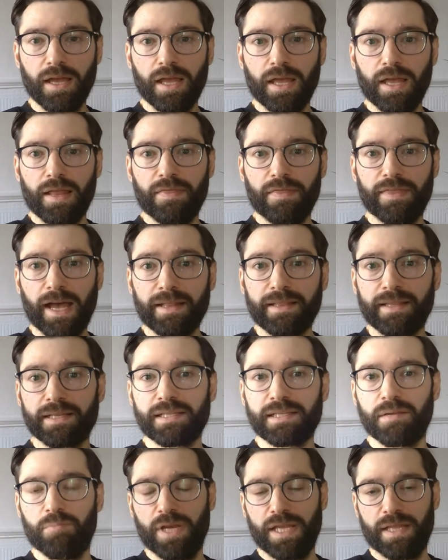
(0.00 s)
That
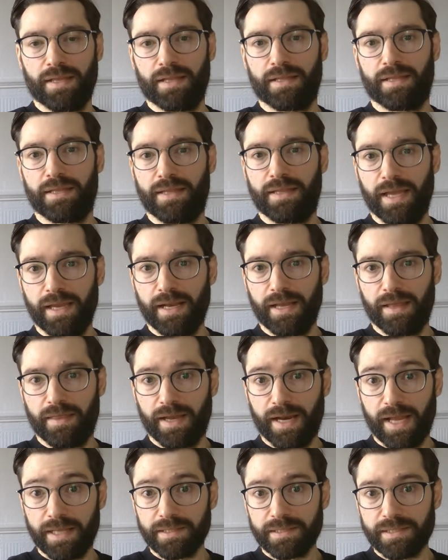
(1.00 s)
doesn't mean that the data
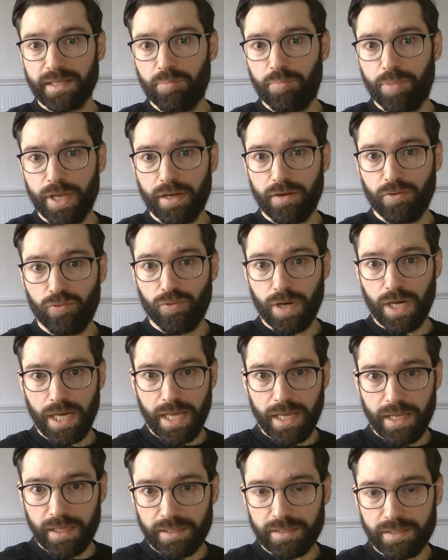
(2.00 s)
that ends up being
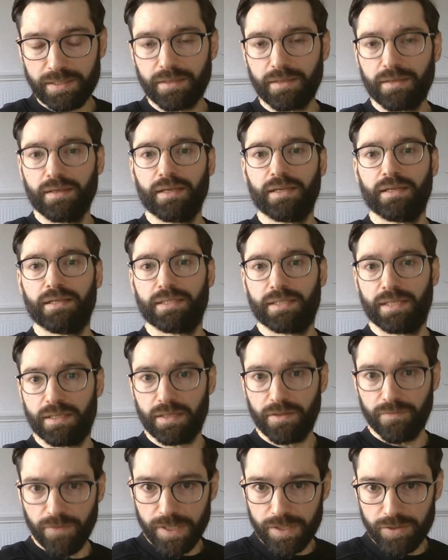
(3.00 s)
released is
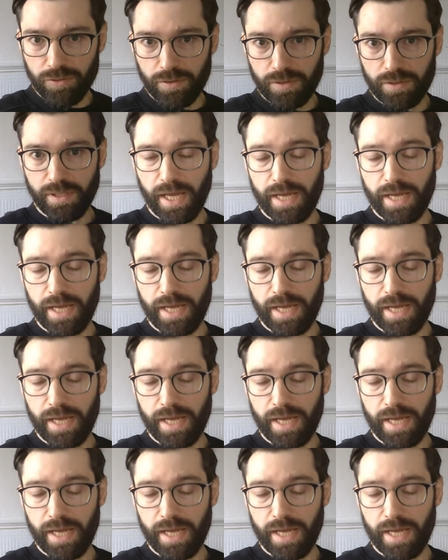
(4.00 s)
individual,